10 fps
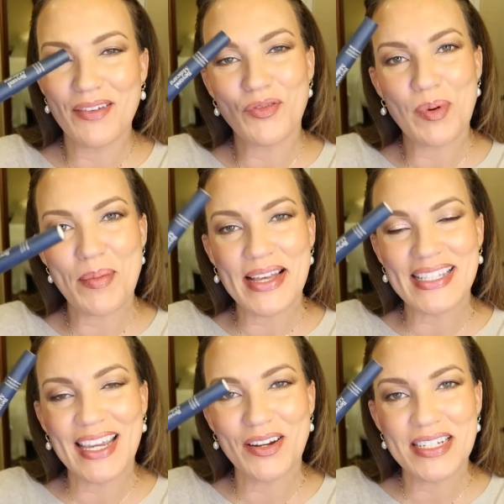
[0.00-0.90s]
then for my
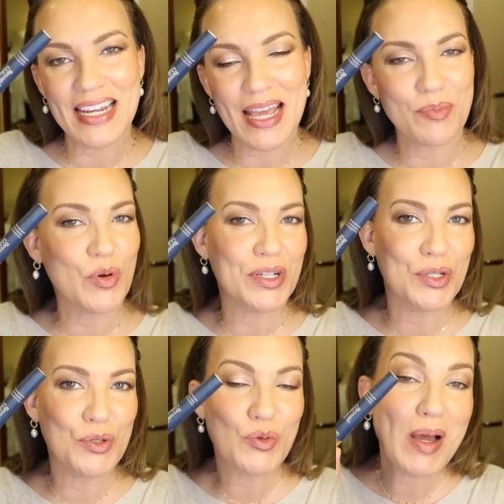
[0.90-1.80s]
mascara, today I'm going
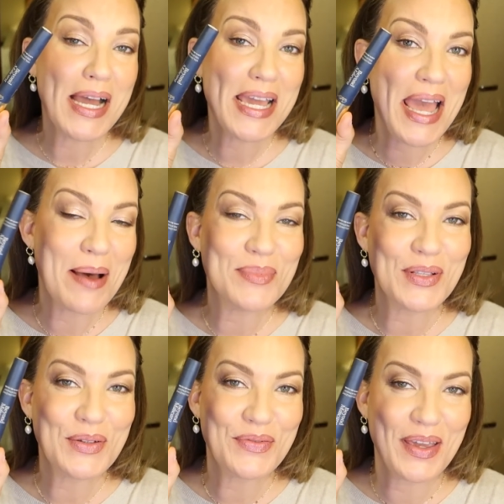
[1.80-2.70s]
to use my
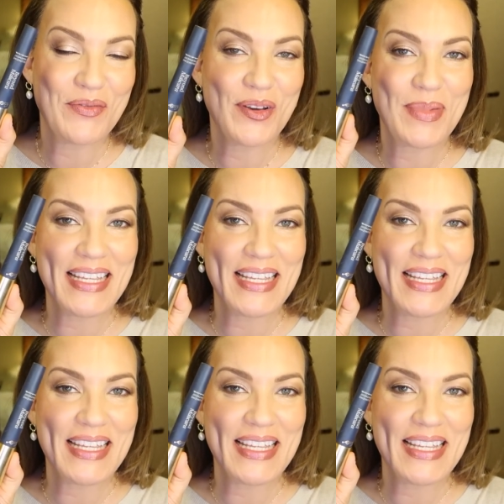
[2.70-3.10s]
absolute favorite,